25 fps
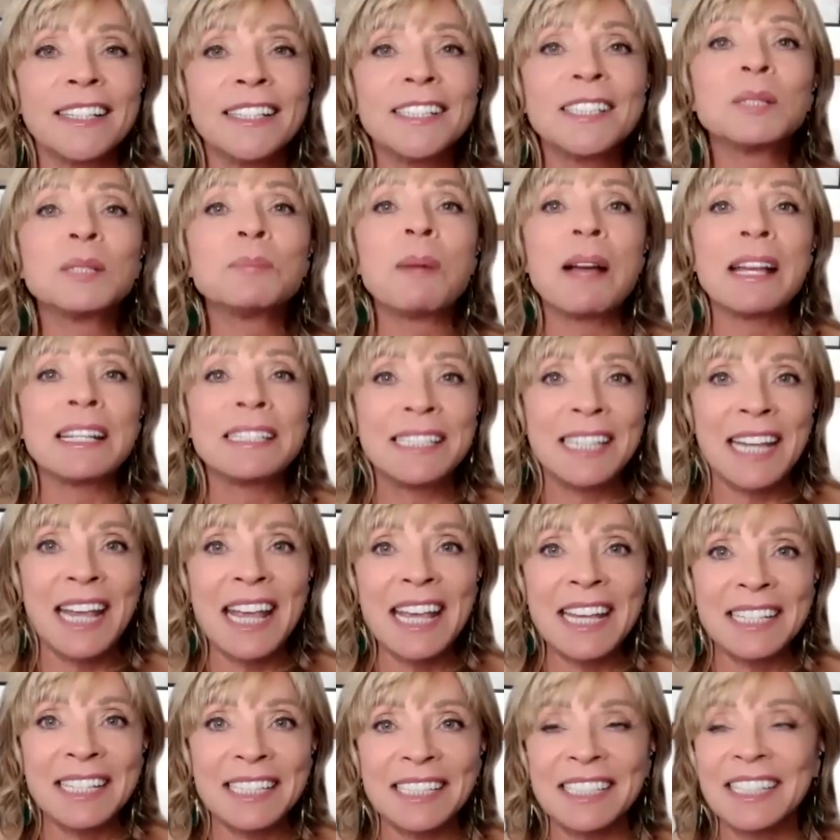is my
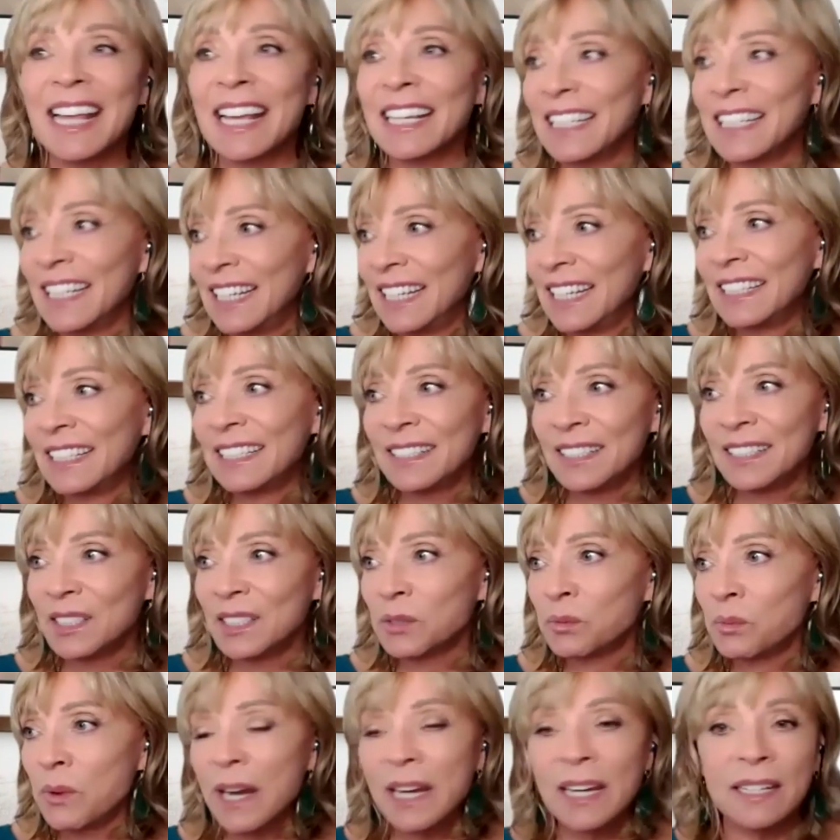taste that
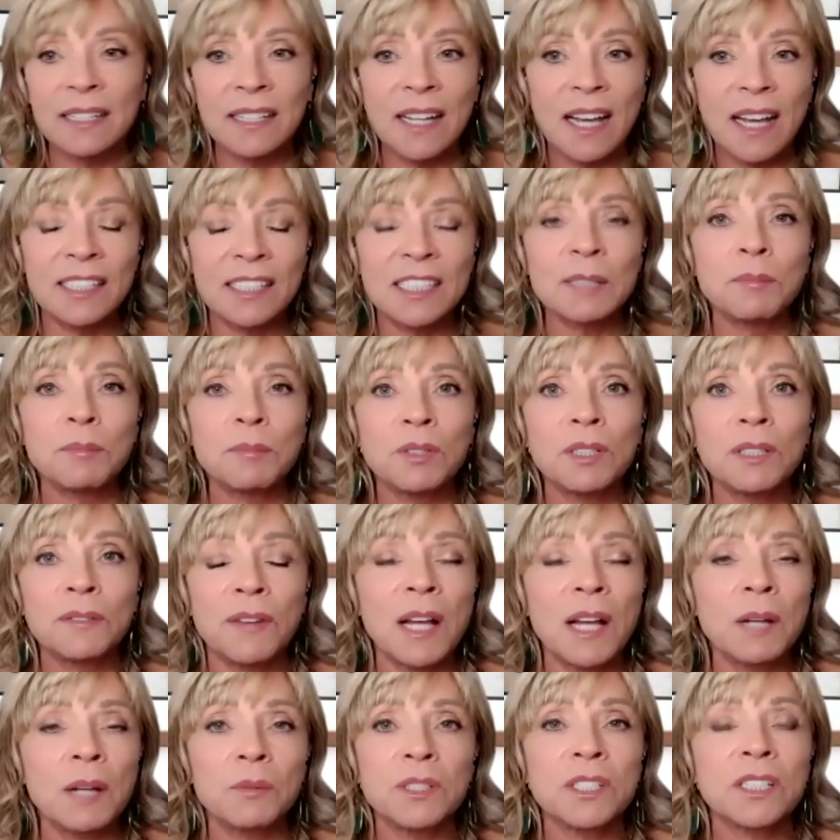is recognizable if
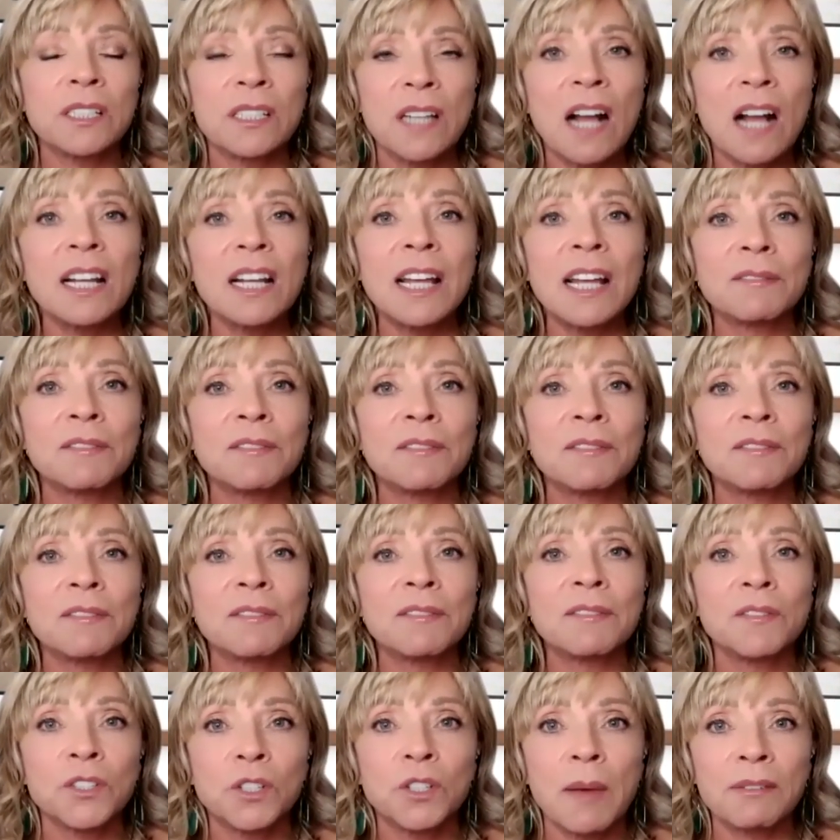i were to not have a,
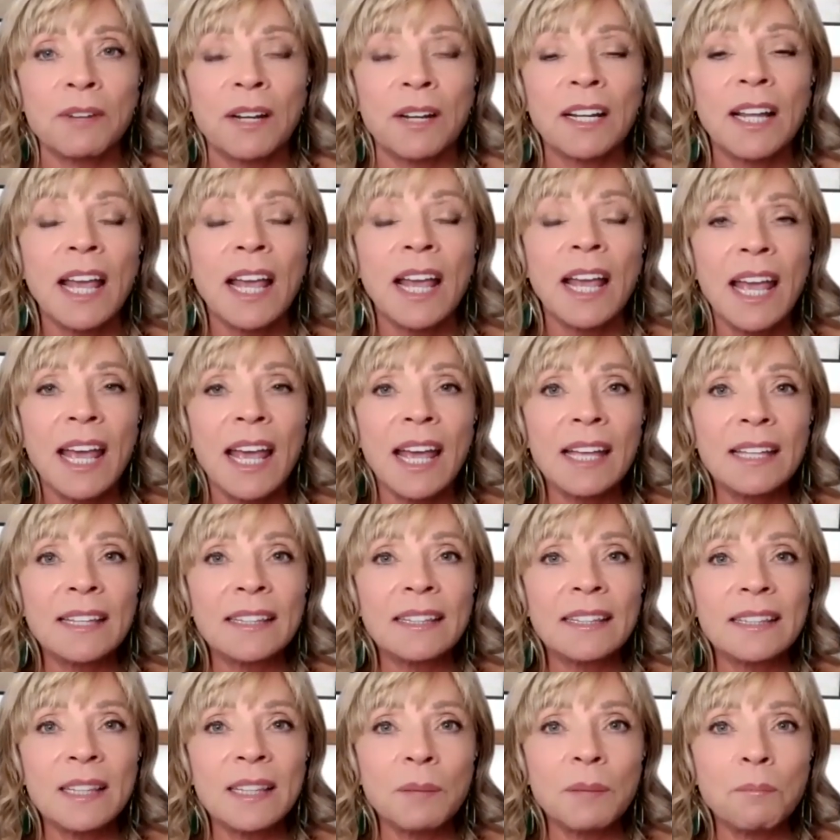a virtual background
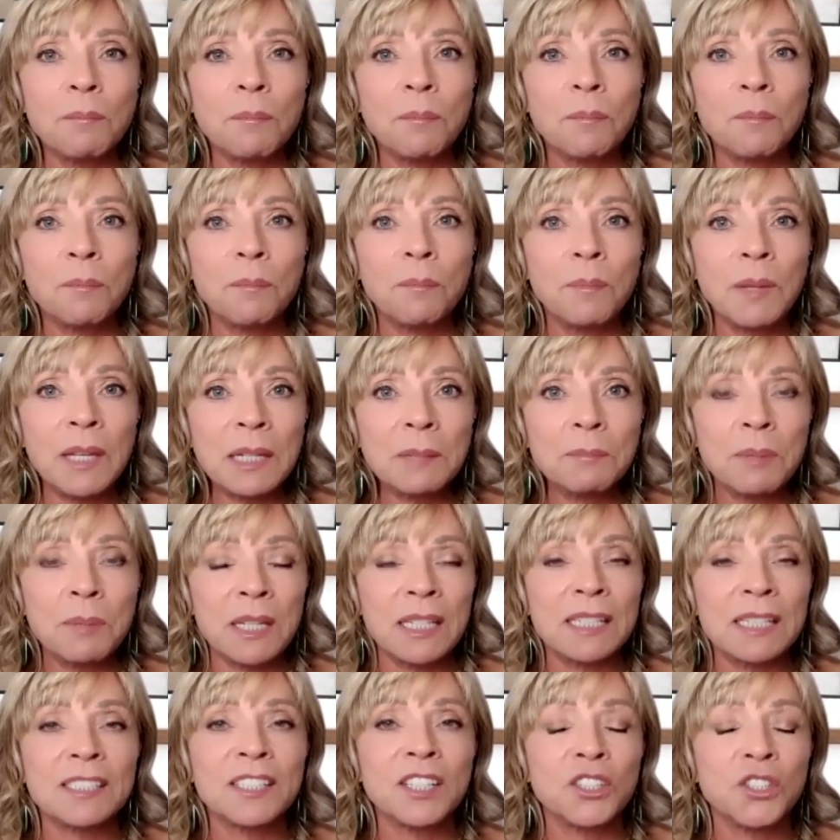and the big
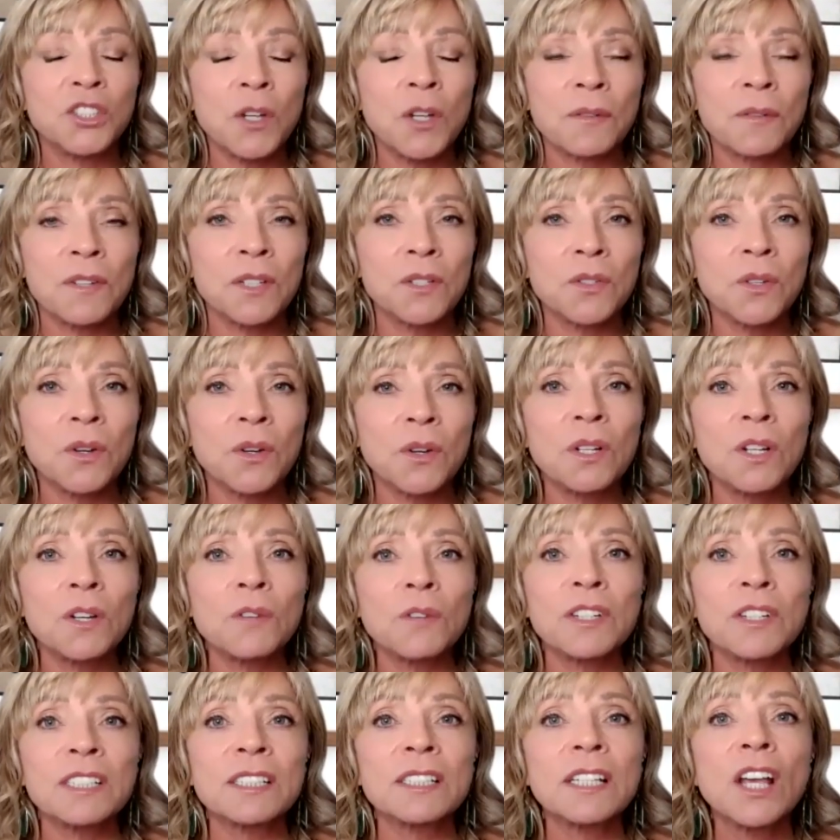piece that you have control
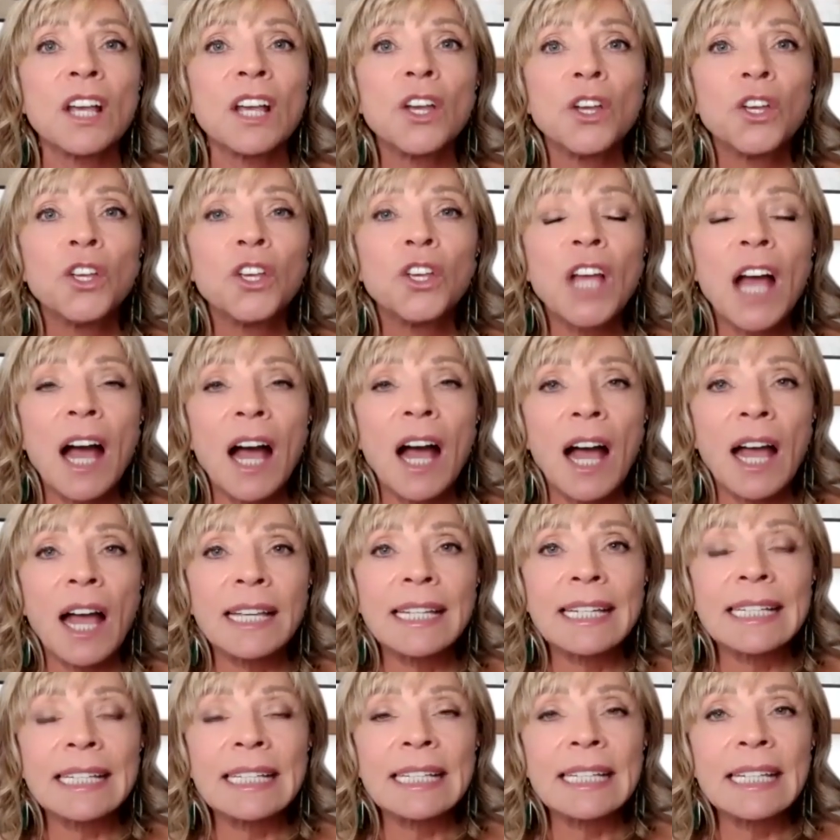over is i
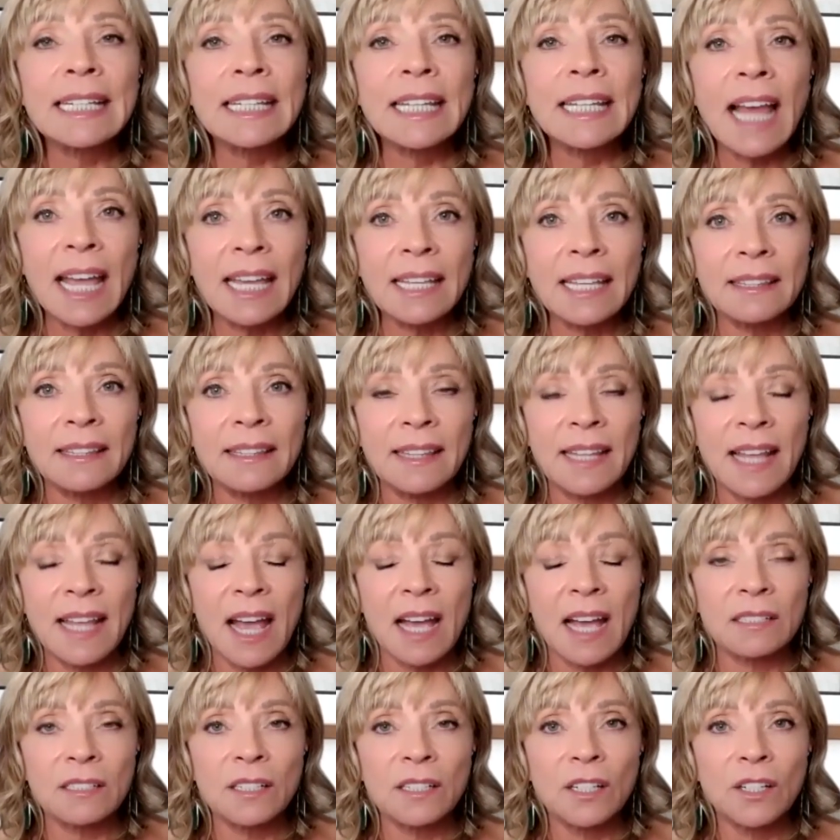can lighten
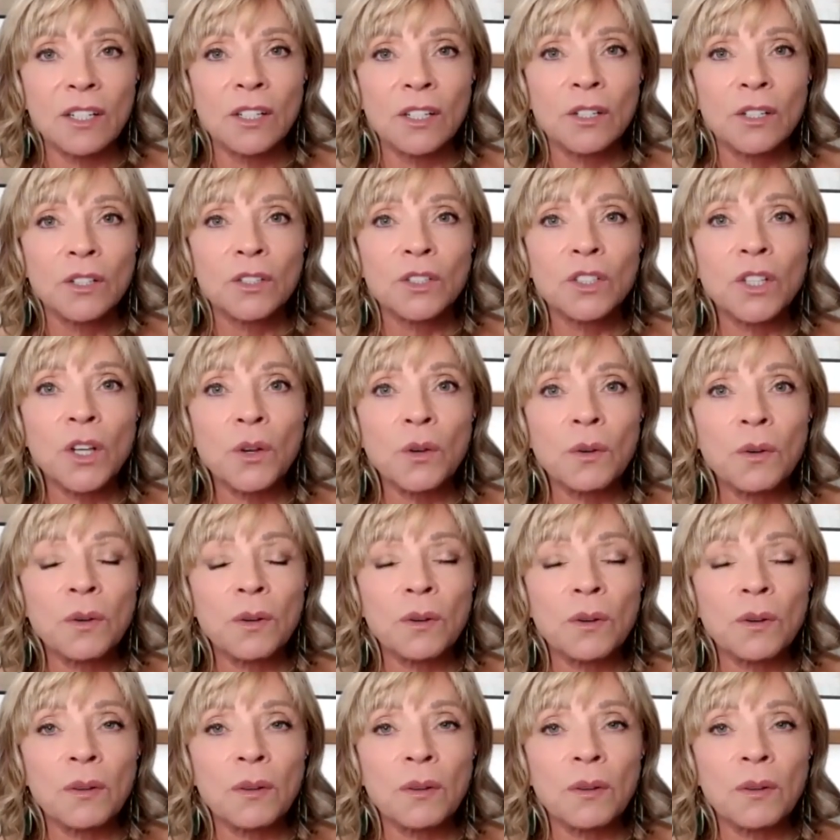that so